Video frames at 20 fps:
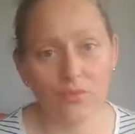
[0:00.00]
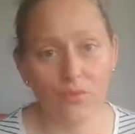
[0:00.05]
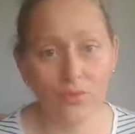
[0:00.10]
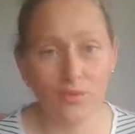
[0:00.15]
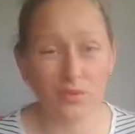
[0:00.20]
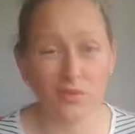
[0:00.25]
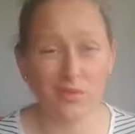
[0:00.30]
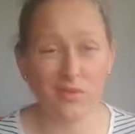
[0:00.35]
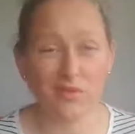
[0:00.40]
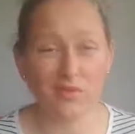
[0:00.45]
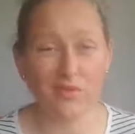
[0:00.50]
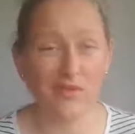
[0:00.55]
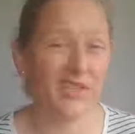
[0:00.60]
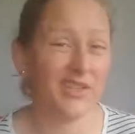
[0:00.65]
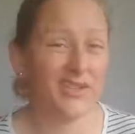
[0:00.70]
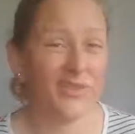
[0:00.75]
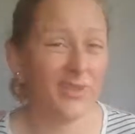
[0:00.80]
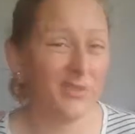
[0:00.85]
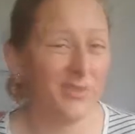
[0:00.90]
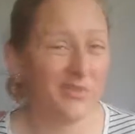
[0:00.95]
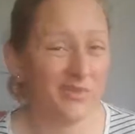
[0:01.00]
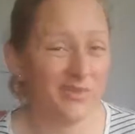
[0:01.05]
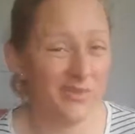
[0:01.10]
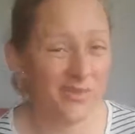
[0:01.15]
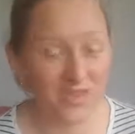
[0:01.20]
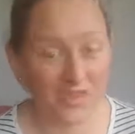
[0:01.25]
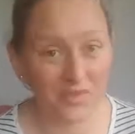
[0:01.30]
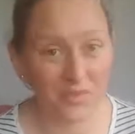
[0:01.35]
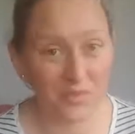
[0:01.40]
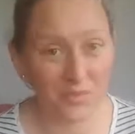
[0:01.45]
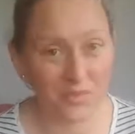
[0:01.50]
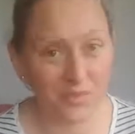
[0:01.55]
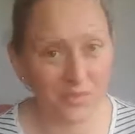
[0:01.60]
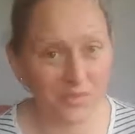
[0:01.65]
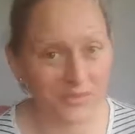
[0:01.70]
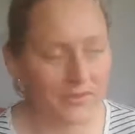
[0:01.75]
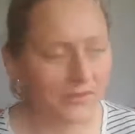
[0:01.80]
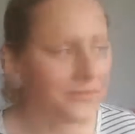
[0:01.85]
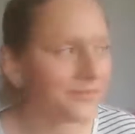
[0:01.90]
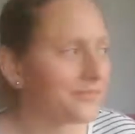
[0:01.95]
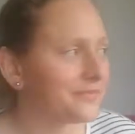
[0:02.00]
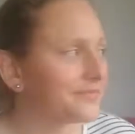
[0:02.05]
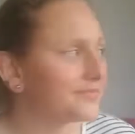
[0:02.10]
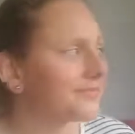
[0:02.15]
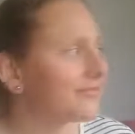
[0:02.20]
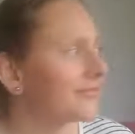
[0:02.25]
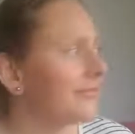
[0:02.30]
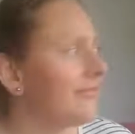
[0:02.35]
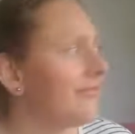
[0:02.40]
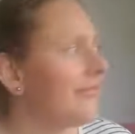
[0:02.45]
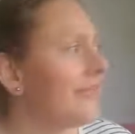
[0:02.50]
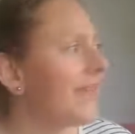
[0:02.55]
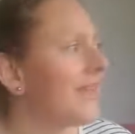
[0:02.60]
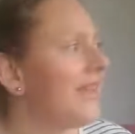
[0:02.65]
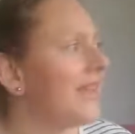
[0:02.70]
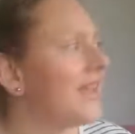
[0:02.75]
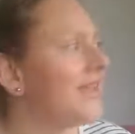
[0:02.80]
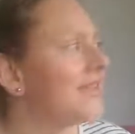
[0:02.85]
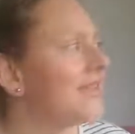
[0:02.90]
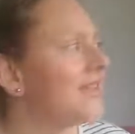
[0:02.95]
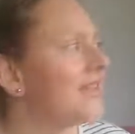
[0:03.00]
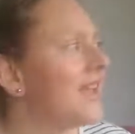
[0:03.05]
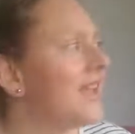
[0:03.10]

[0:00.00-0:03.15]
who are really not that important. And